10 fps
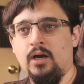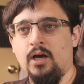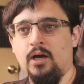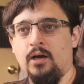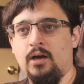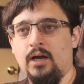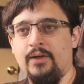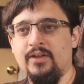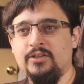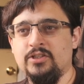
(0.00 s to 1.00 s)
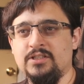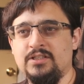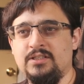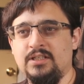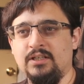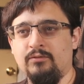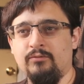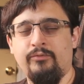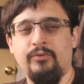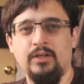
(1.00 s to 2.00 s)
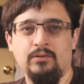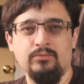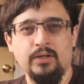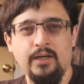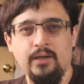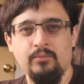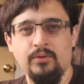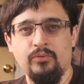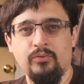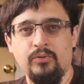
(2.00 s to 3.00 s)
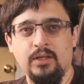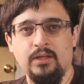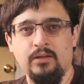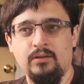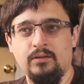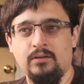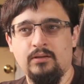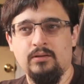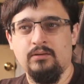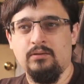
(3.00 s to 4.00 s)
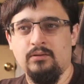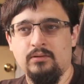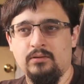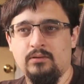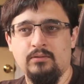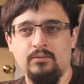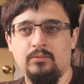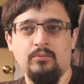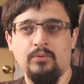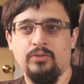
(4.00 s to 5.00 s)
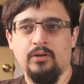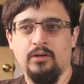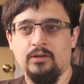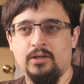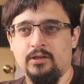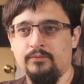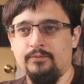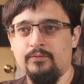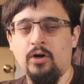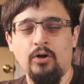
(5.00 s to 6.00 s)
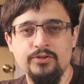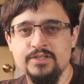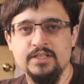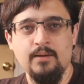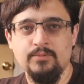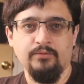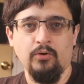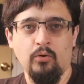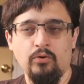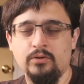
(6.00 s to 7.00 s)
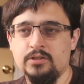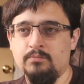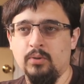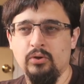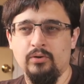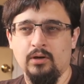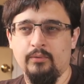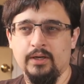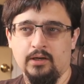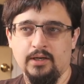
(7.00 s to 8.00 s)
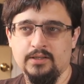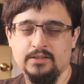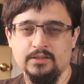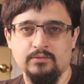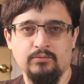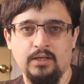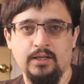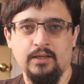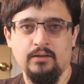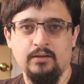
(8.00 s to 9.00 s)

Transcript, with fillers: uh, and that just didn't feel right with the with the kind of concept of orcs. Blue glowing eyes doesn't really